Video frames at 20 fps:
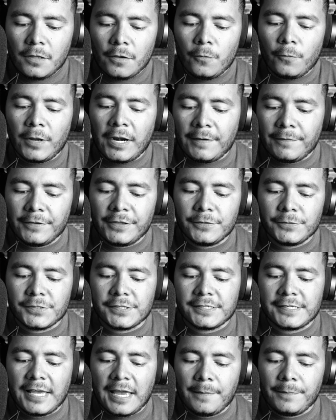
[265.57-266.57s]
whenever this
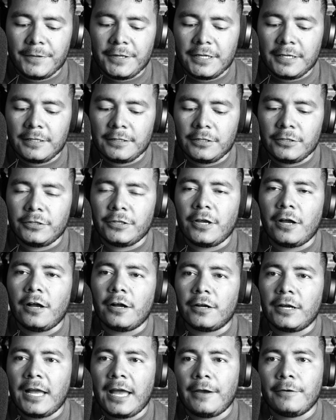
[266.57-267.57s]
was happening, the
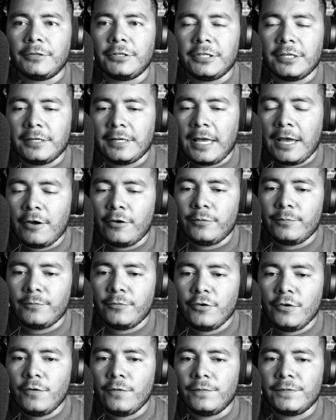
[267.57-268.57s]
dog, how it
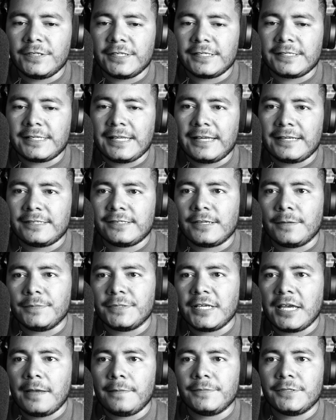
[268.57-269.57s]
moves is like,
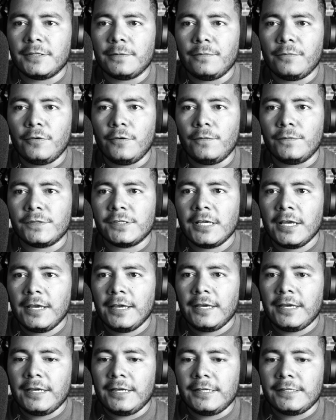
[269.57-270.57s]
sometimes it moves
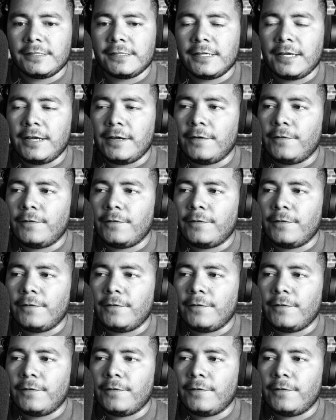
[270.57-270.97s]
its